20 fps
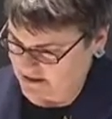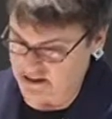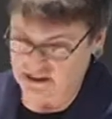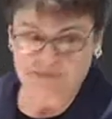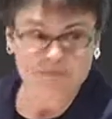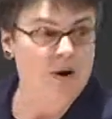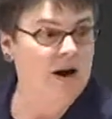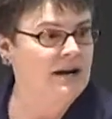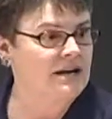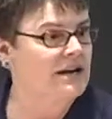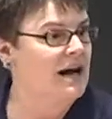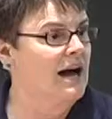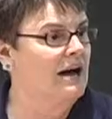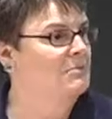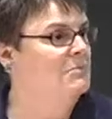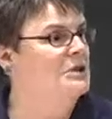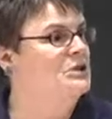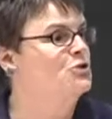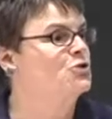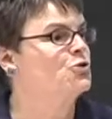this might
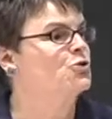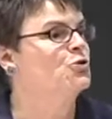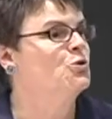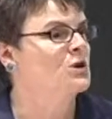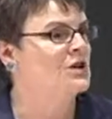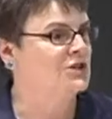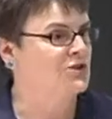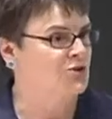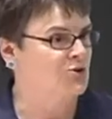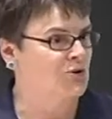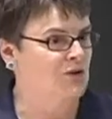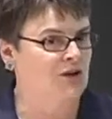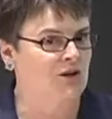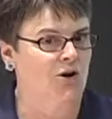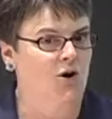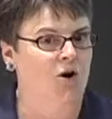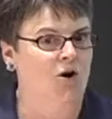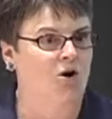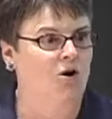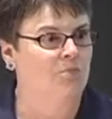not be true history at
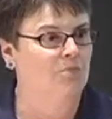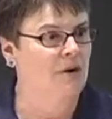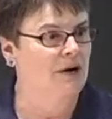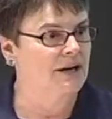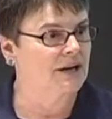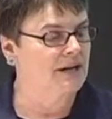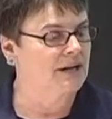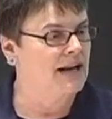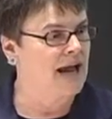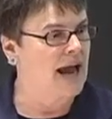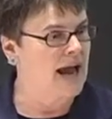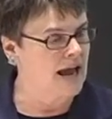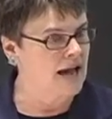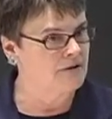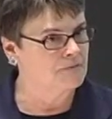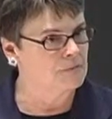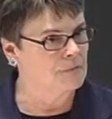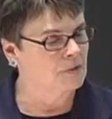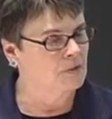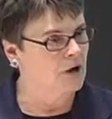all, but it
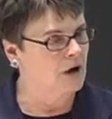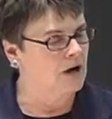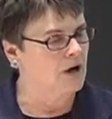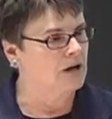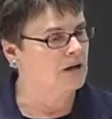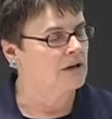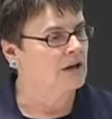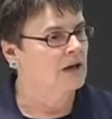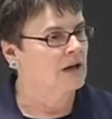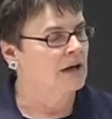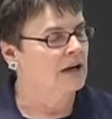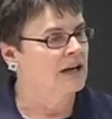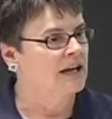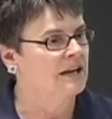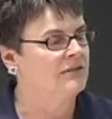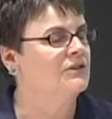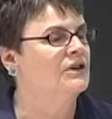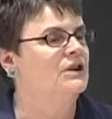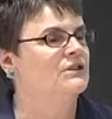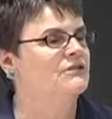had, uh,
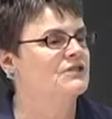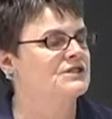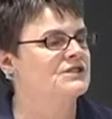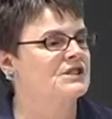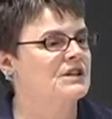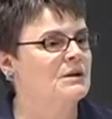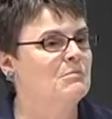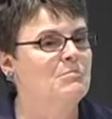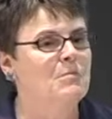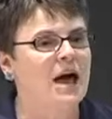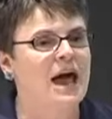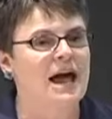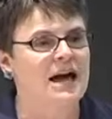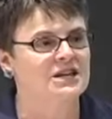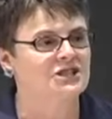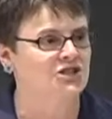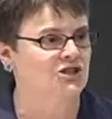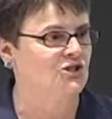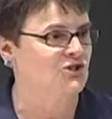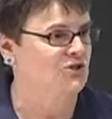even if it's an
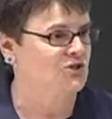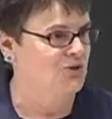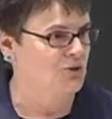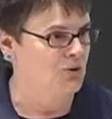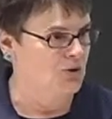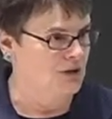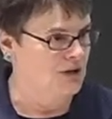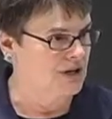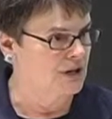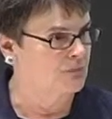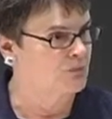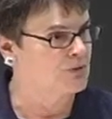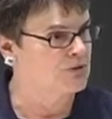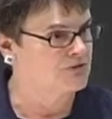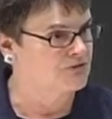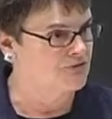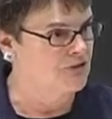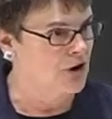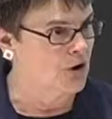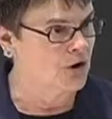imagined story, it was
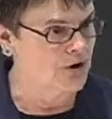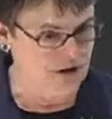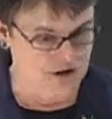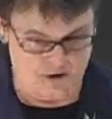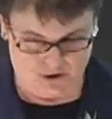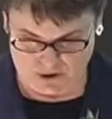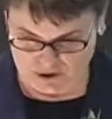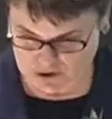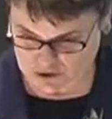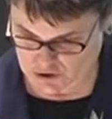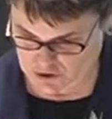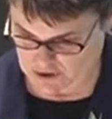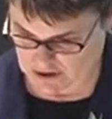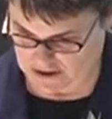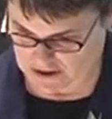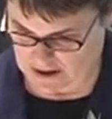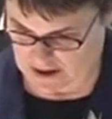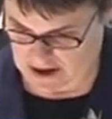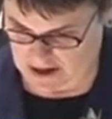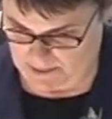very
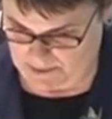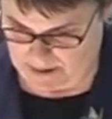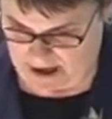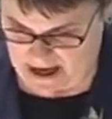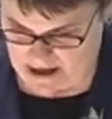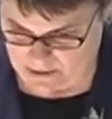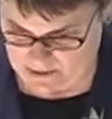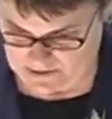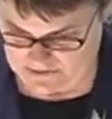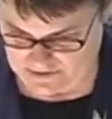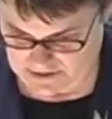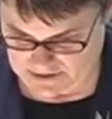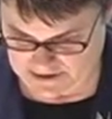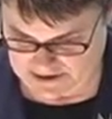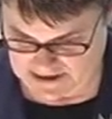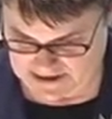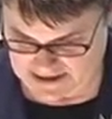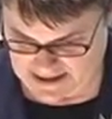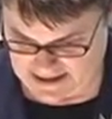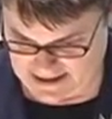culturally uh, powerful at
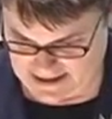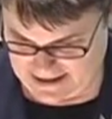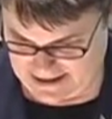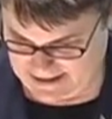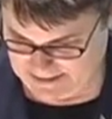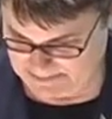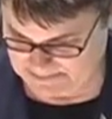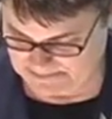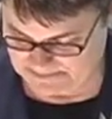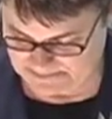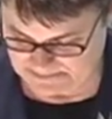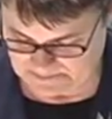the time.